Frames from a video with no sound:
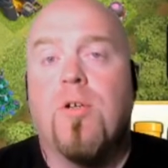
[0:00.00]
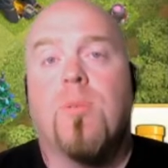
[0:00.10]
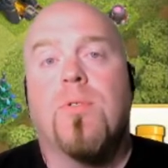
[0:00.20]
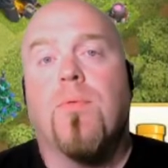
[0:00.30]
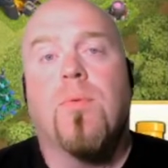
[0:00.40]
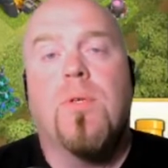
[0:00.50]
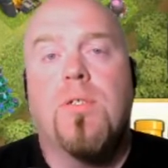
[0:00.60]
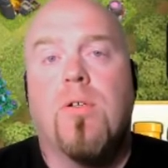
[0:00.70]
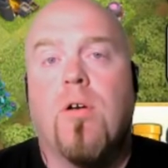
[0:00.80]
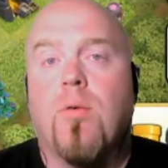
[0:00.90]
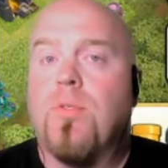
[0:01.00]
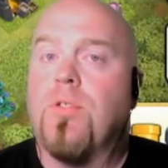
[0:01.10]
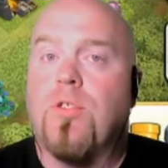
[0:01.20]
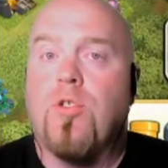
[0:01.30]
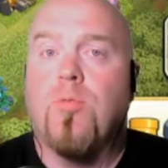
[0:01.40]
terms of 3-starring, which
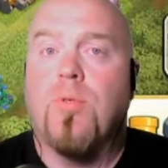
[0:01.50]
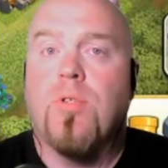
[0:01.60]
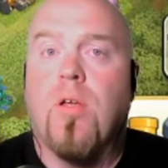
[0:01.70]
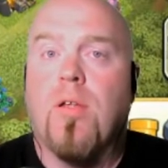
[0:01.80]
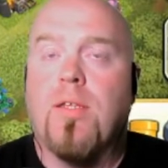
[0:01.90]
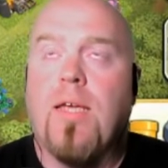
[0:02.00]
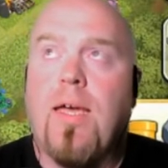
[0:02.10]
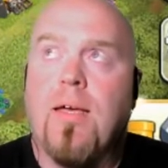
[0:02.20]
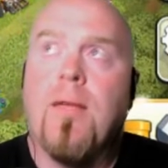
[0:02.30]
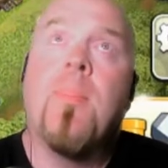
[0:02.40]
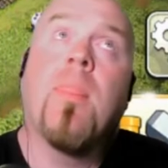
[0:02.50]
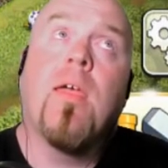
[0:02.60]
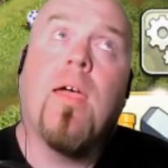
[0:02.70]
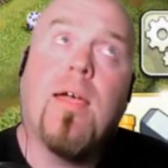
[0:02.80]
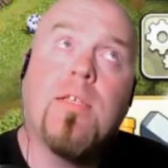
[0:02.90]
is a super solid attack.
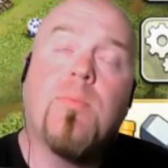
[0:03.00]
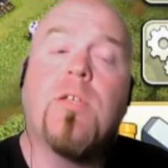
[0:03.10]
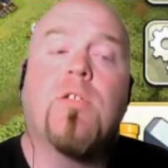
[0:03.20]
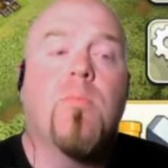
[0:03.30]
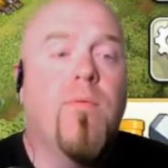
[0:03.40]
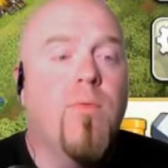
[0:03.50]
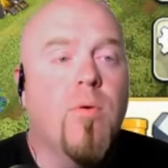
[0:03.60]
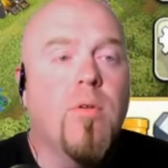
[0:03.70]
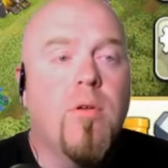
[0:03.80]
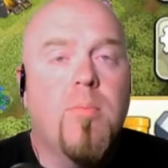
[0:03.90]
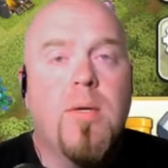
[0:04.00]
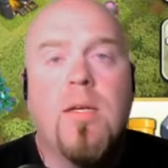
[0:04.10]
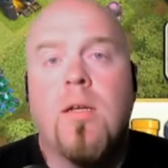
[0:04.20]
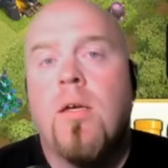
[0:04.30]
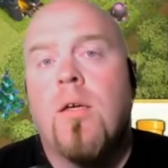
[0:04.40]
As mentioned before a little
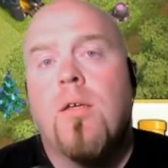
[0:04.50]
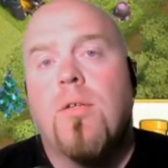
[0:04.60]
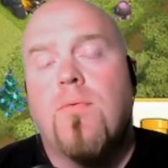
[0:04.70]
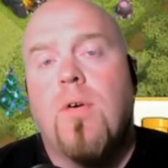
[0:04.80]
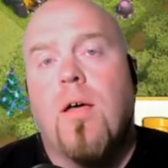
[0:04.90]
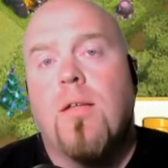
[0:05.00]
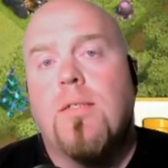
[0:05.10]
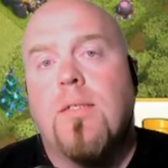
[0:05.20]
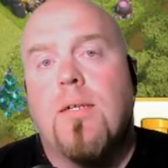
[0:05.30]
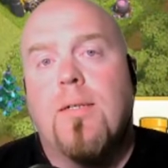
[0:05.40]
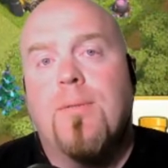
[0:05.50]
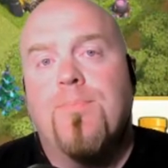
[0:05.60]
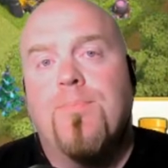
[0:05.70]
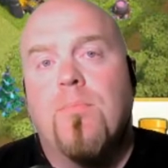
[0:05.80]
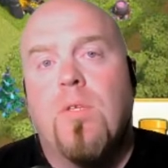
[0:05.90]
bit, you've got,
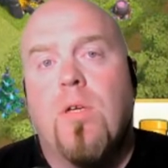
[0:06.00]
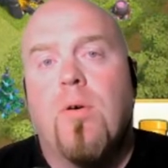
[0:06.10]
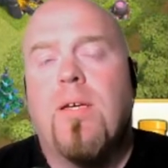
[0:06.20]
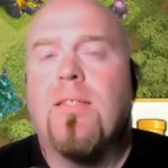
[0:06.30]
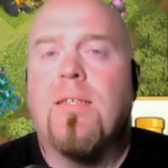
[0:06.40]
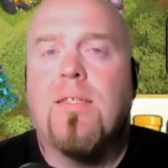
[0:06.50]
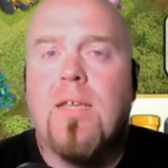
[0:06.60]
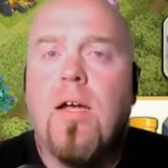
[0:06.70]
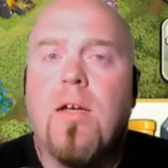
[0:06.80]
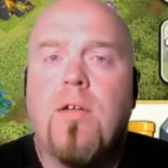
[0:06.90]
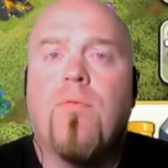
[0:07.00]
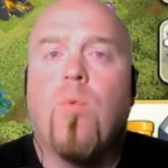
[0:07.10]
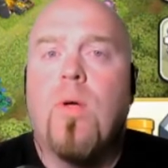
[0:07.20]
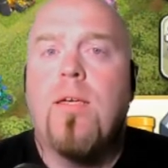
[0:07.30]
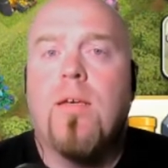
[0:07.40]
you know, it's kind of
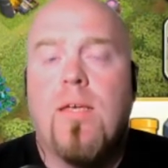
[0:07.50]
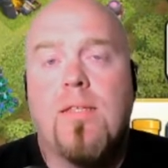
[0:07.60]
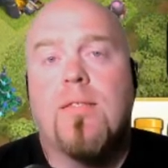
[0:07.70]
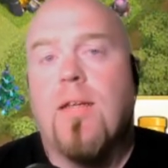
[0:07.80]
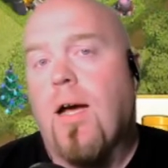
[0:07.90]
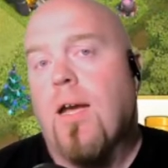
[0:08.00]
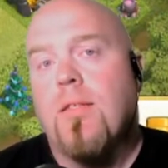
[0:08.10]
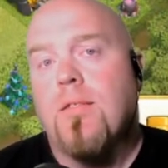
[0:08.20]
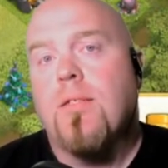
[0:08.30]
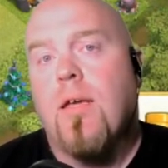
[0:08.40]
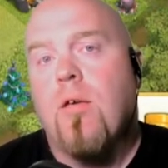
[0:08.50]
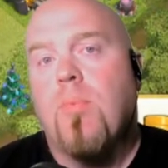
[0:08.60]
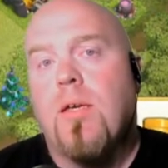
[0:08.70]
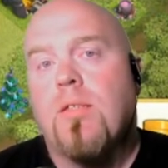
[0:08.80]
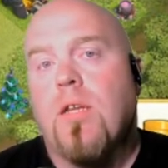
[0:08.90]
weak against an island style
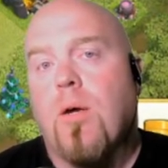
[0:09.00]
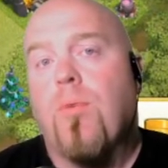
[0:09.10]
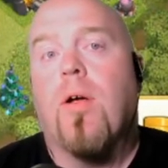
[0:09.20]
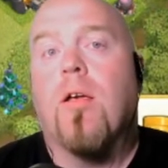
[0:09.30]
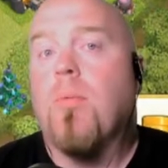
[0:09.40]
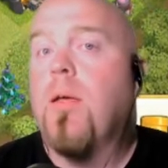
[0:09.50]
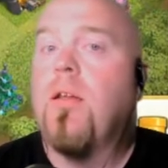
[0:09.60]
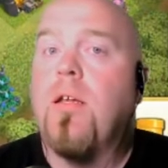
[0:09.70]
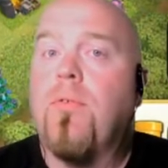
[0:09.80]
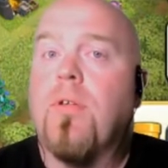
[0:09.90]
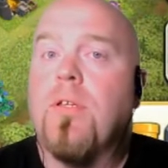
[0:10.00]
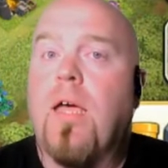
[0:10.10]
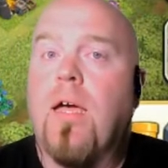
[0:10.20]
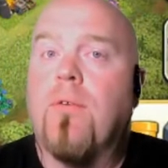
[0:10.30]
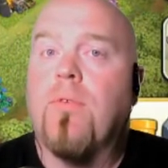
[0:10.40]
base, and I would recommend a different
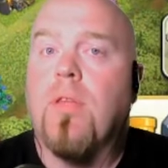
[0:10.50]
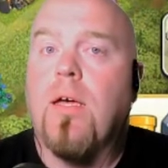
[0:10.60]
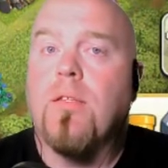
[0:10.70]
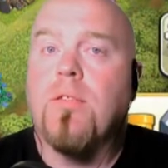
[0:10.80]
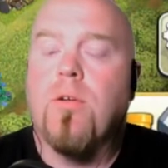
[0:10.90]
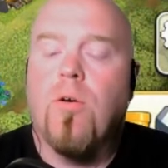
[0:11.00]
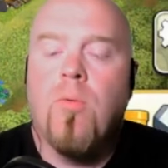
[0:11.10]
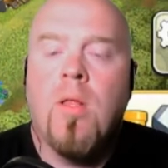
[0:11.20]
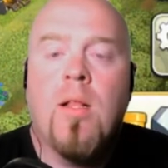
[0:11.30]
attack for that. So